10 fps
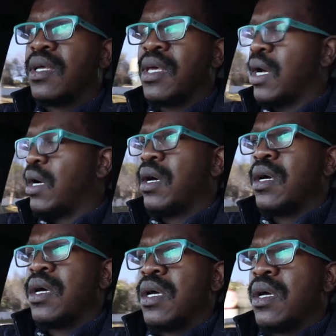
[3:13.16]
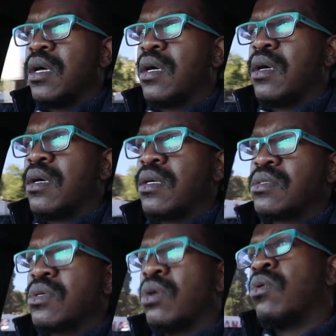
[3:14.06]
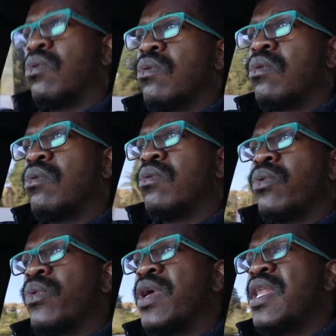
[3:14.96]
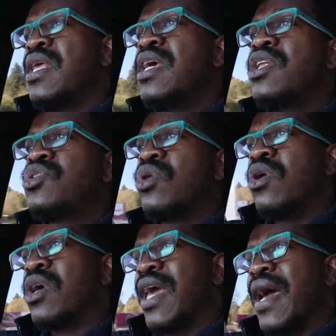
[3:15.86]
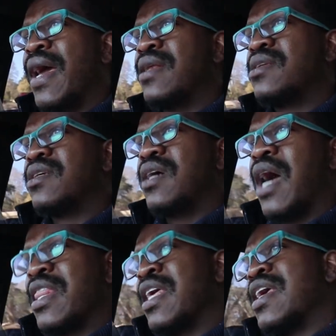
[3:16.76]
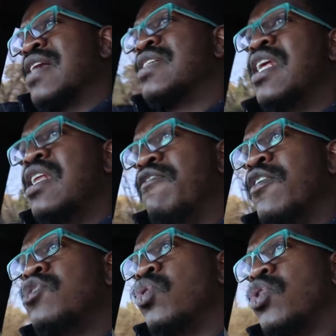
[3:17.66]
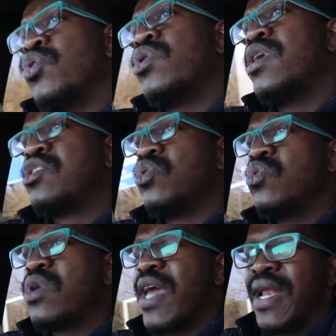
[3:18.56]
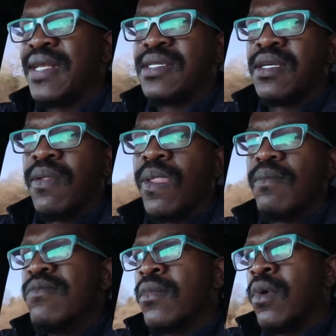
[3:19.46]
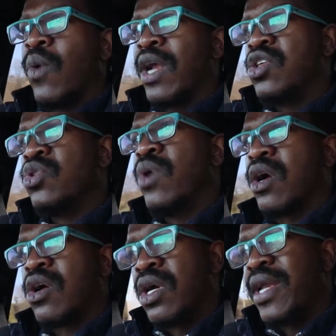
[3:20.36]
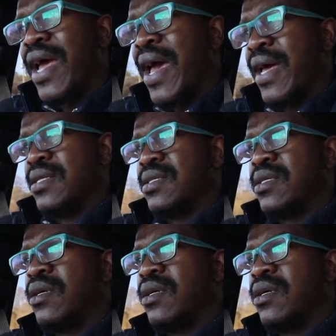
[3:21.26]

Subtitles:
Yeah. So we need to look at, I think as an individual, you need to look at what you are good at.